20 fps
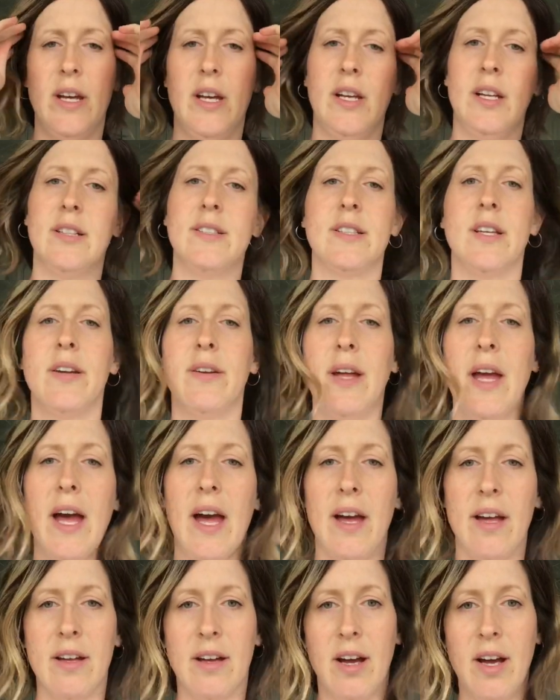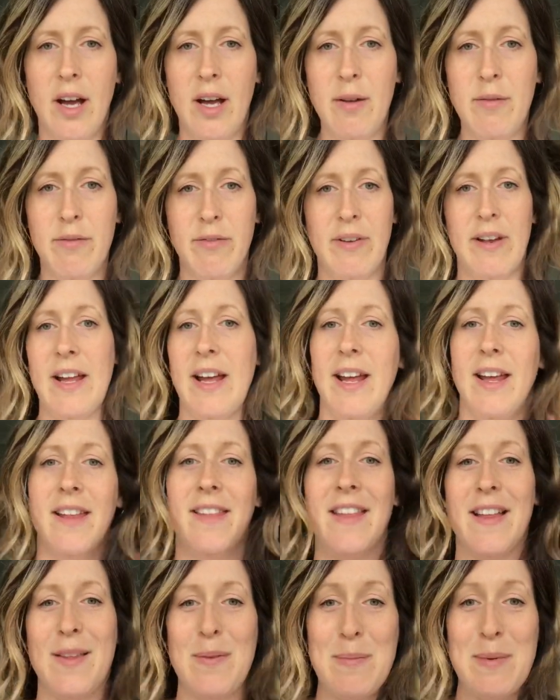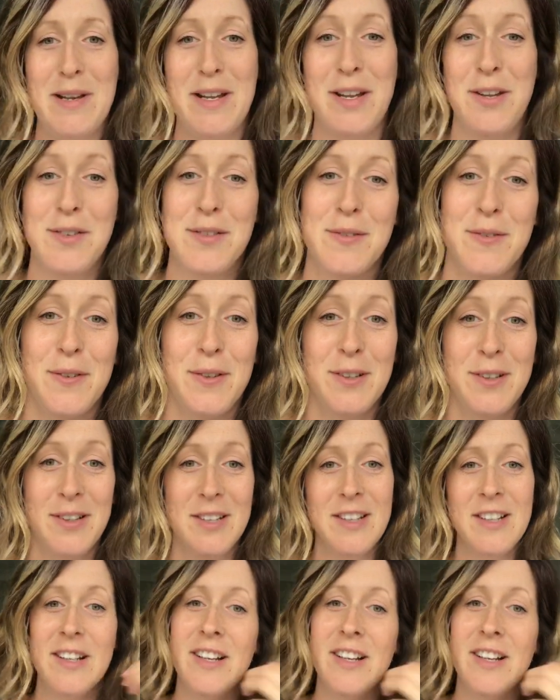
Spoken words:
So yeah, hopefully that's been useful.